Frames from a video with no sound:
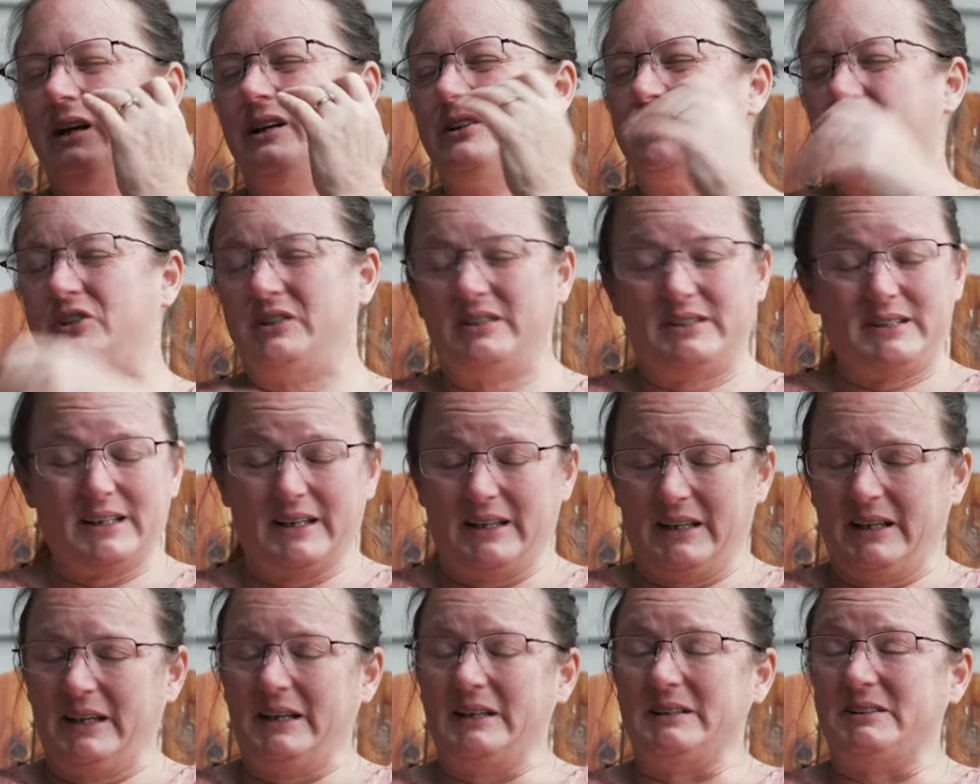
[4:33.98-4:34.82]
she
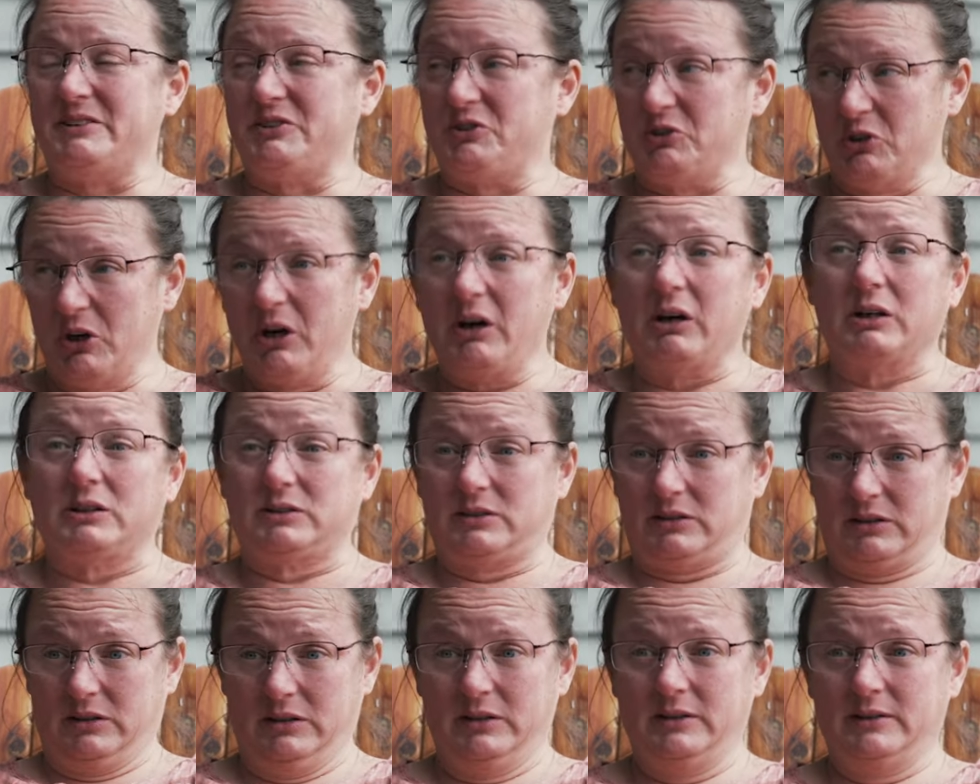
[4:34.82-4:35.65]
said, "It
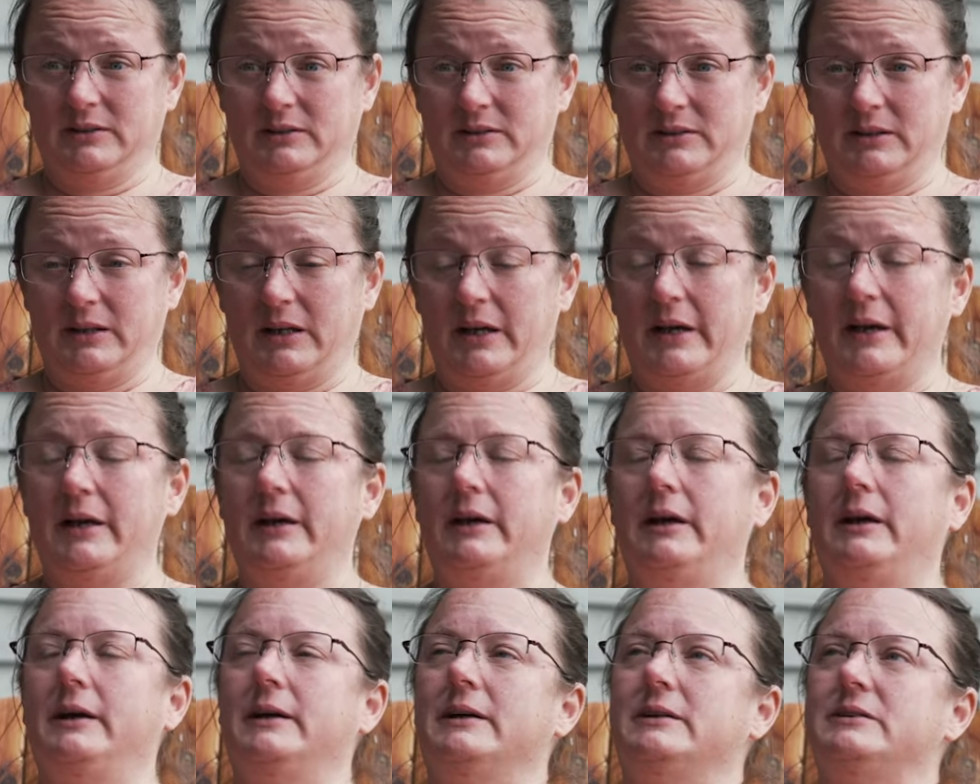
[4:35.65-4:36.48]
sucks."
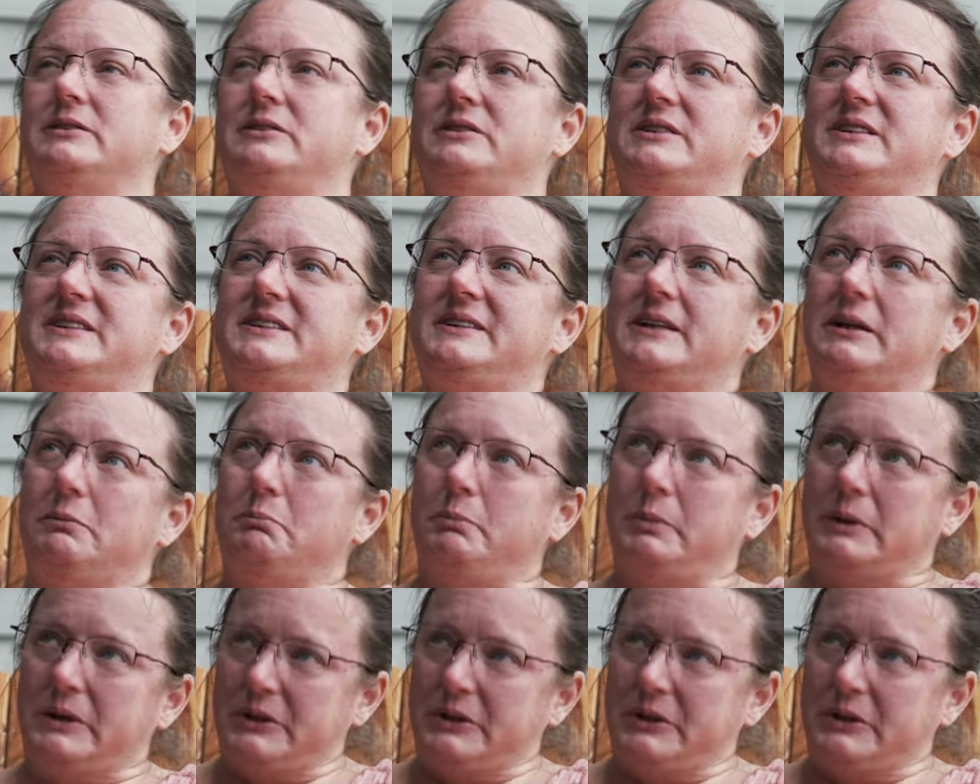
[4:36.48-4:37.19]
She said,